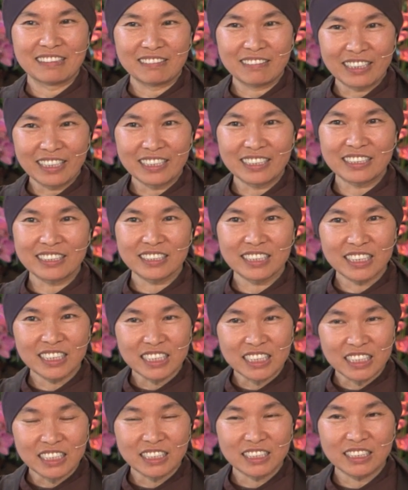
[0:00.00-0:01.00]
right?
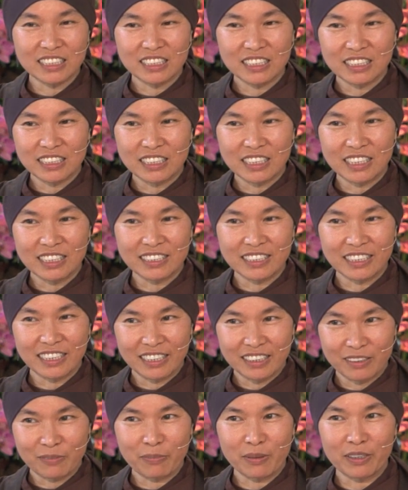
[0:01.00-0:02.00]
Sickness is
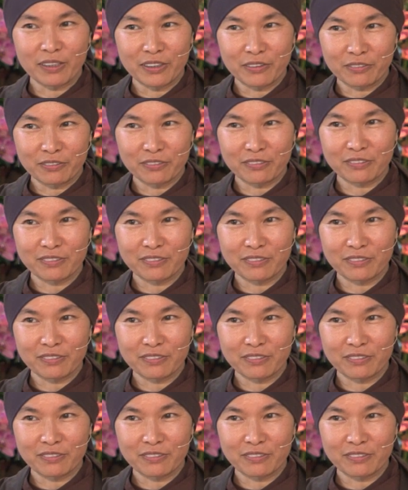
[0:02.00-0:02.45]
another part of,